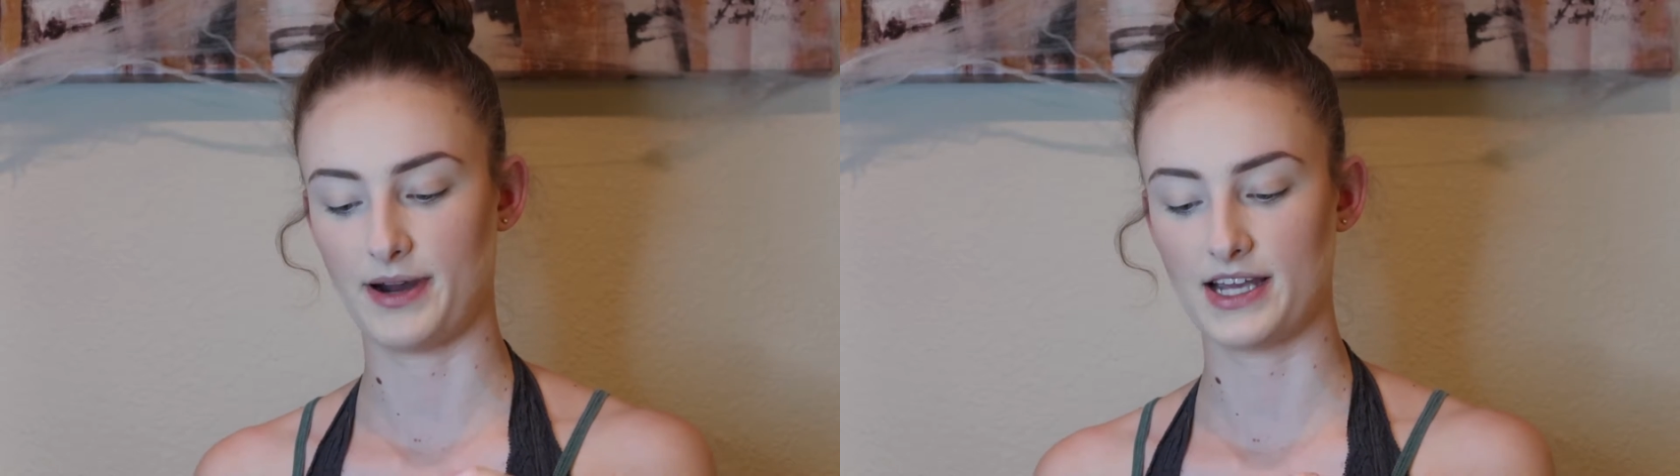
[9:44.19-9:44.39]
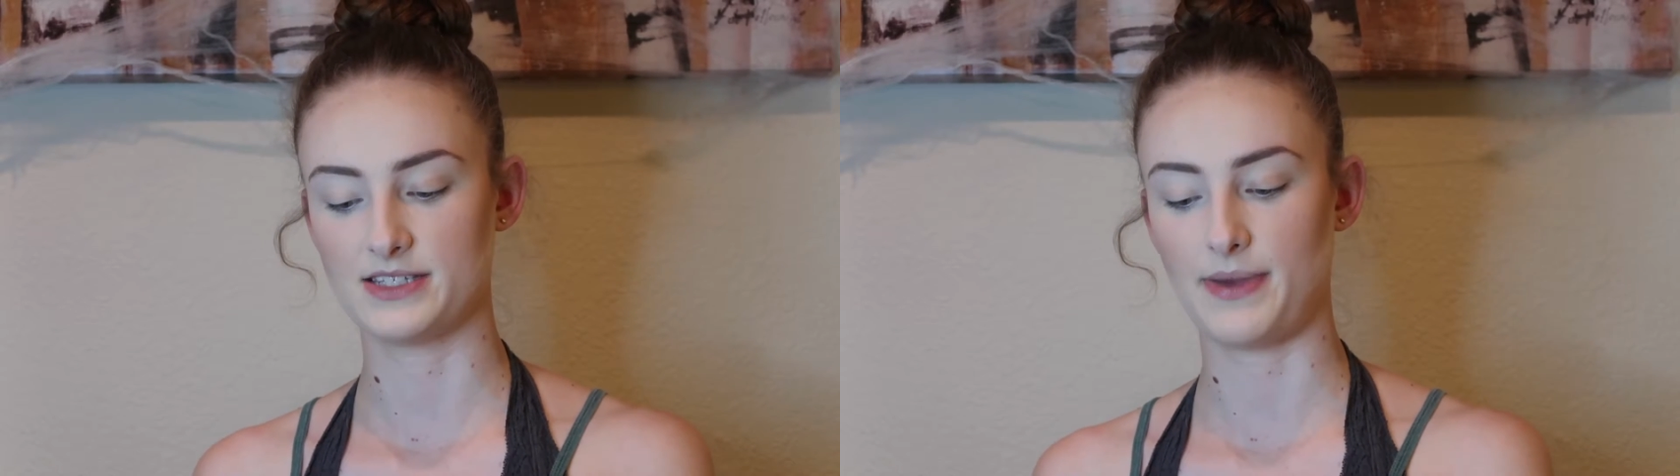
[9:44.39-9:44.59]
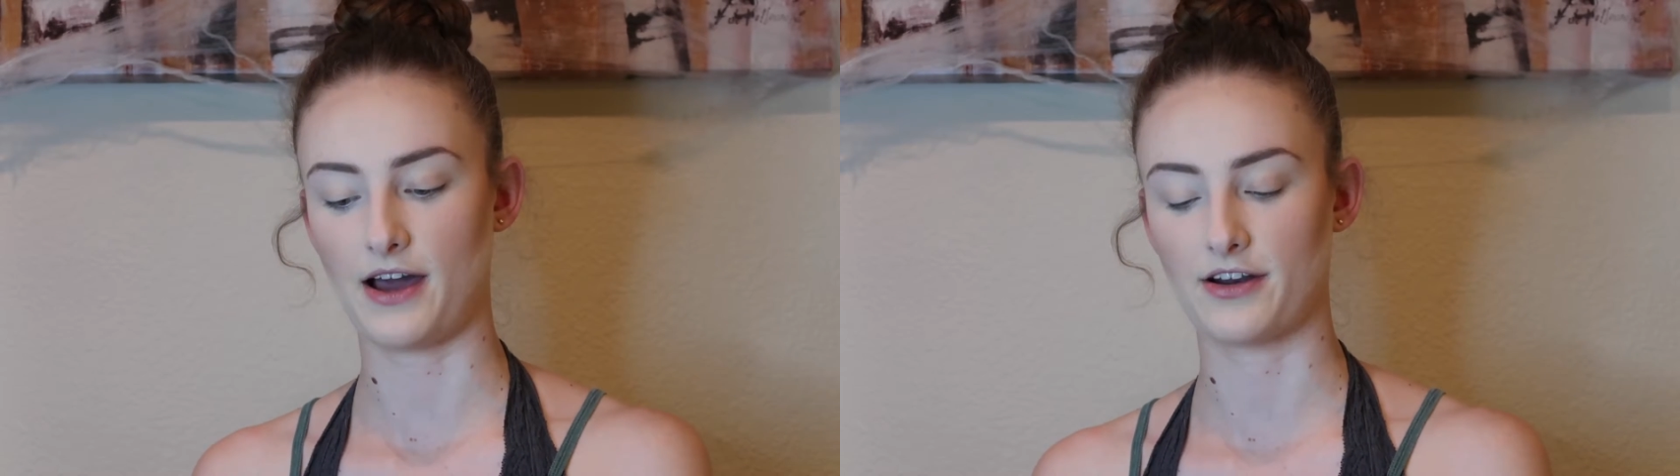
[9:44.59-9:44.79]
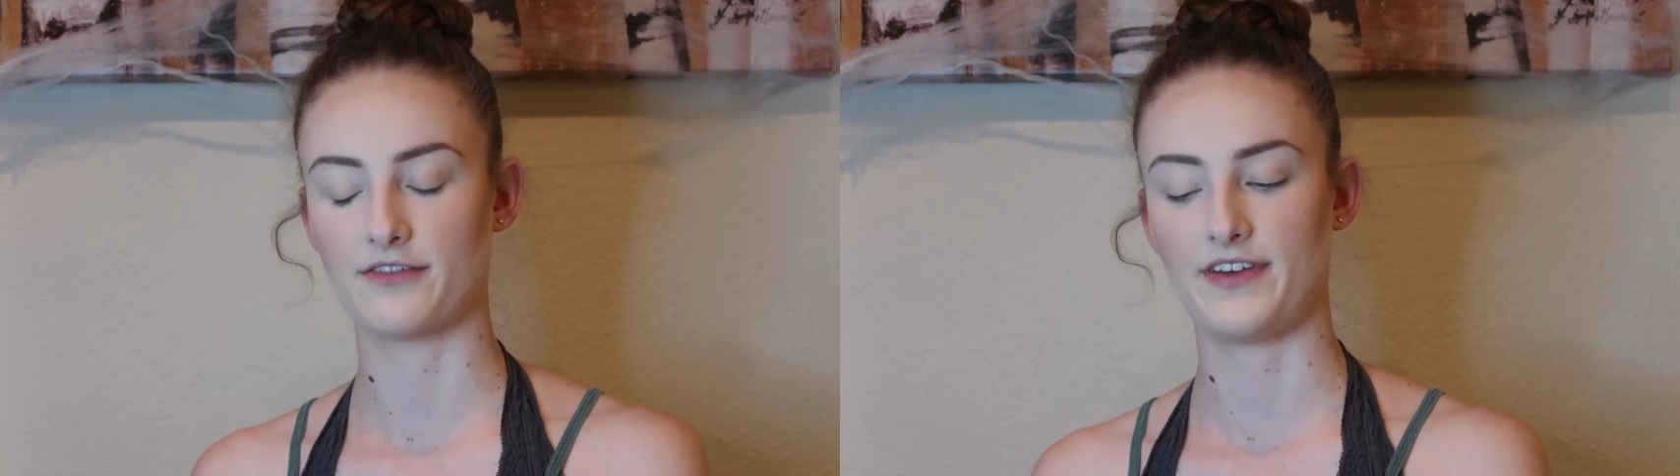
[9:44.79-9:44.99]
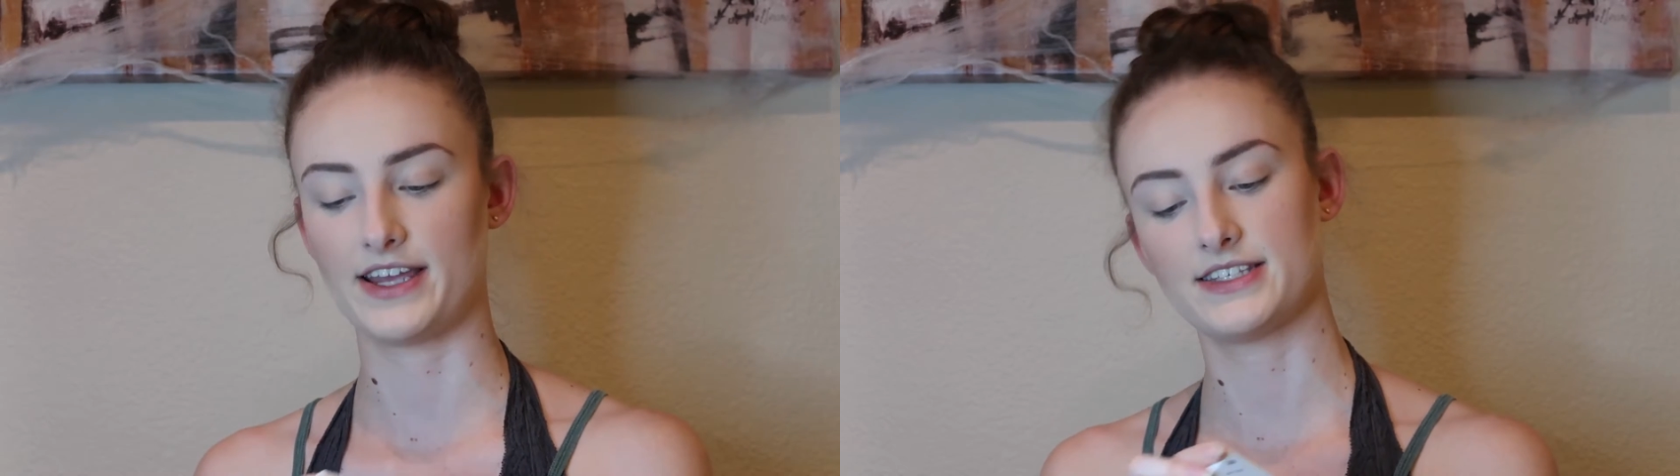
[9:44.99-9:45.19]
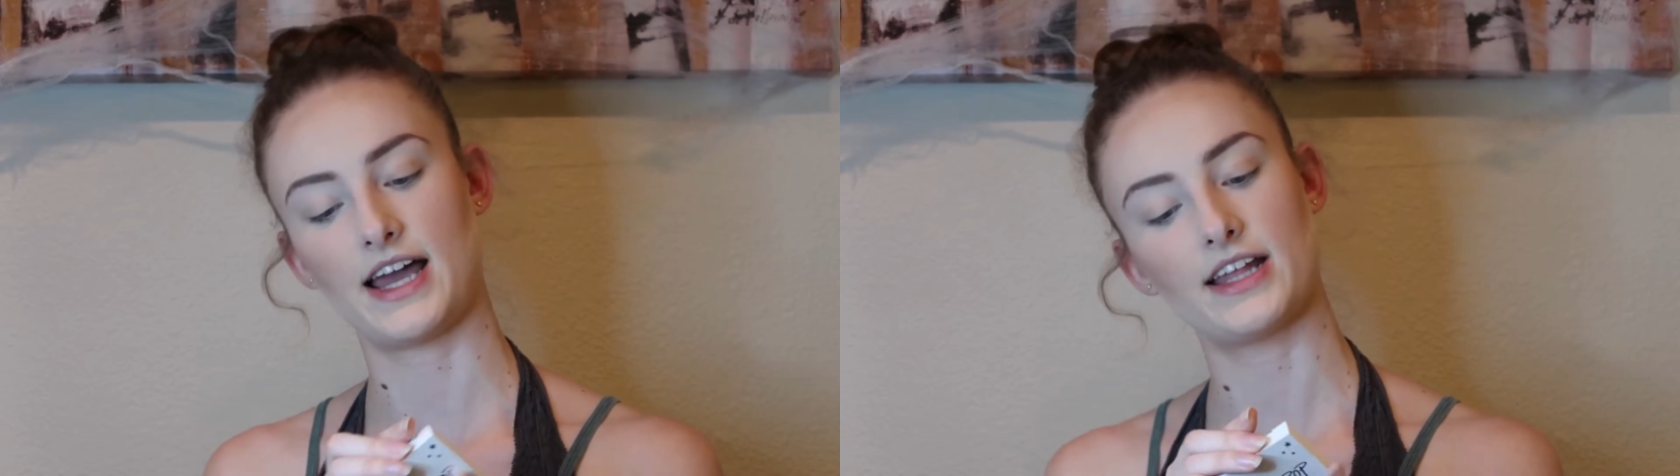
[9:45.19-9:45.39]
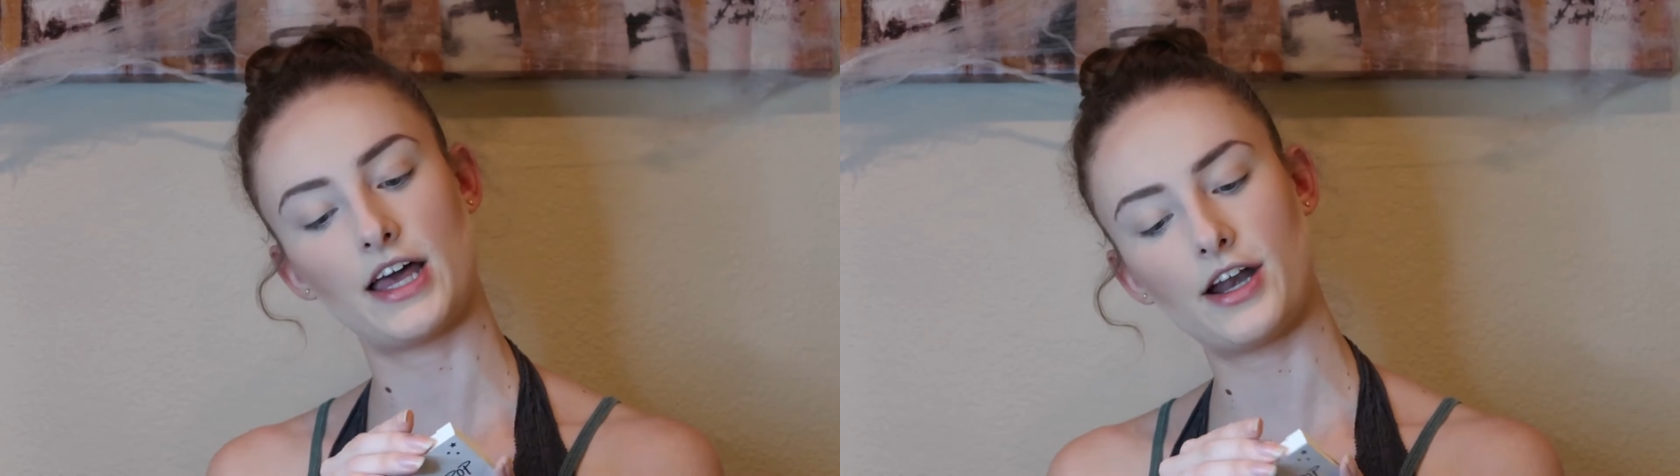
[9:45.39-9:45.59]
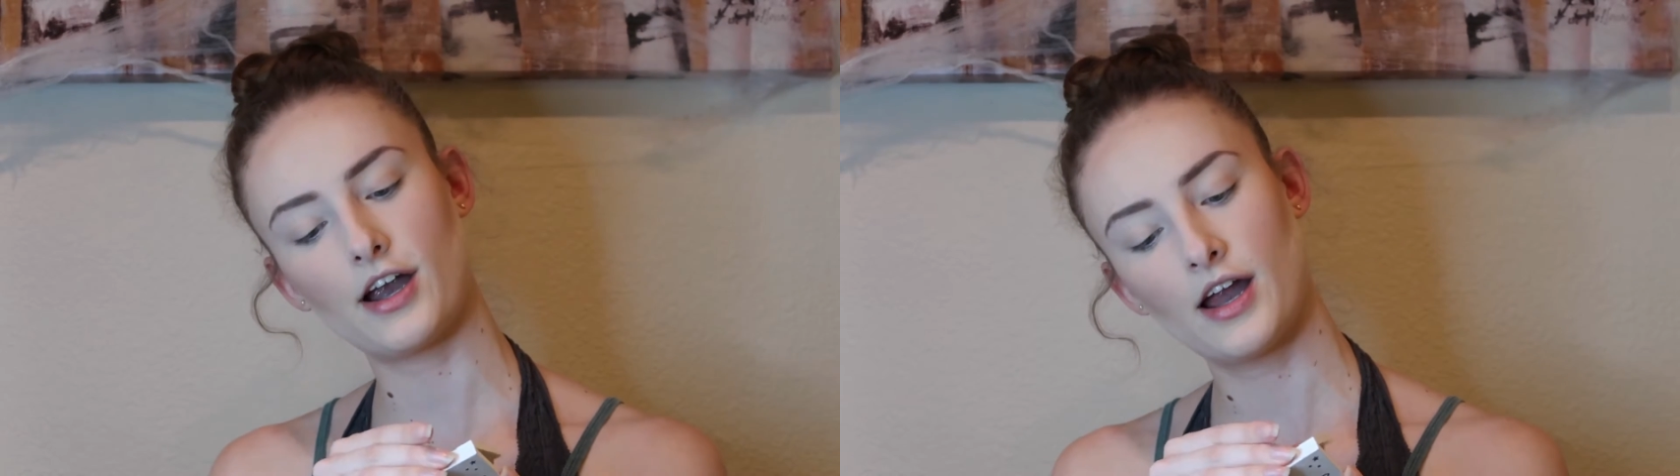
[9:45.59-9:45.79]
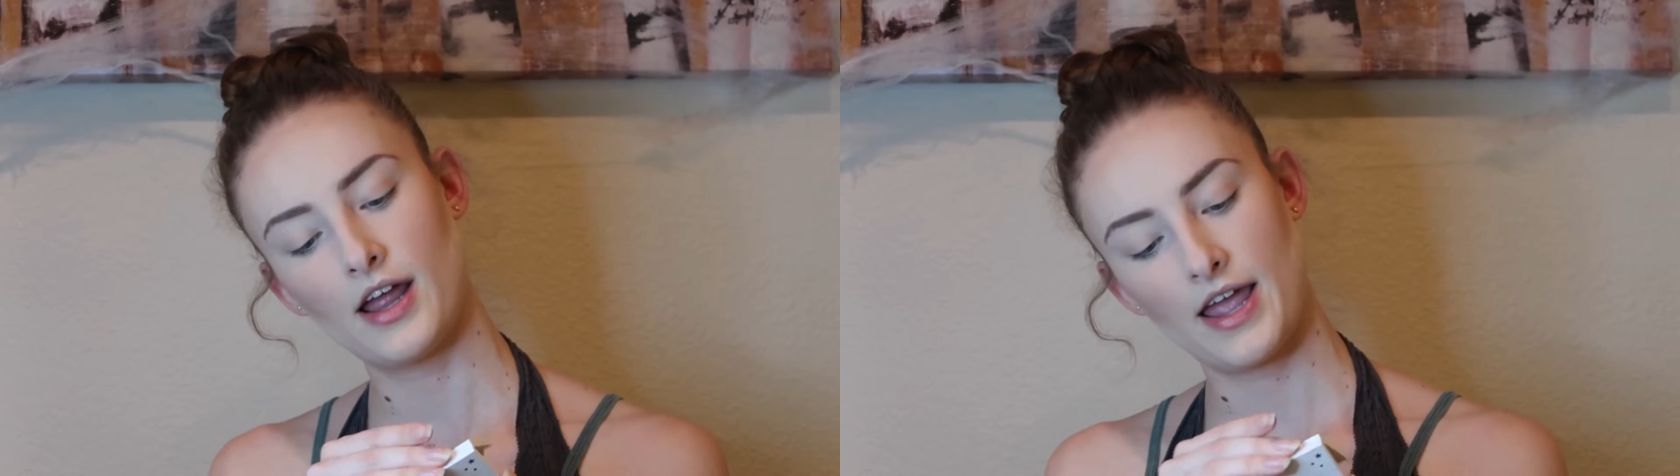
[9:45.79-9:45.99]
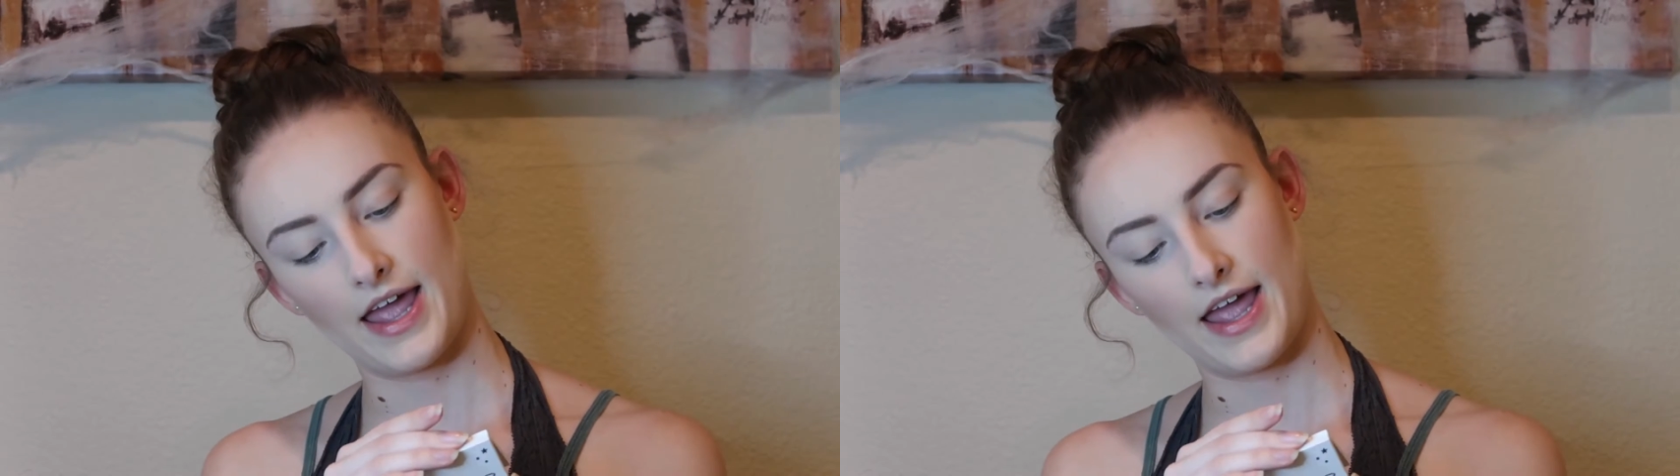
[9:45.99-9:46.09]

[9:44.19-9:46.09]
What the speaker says: Pressed Powder Face Highlighter.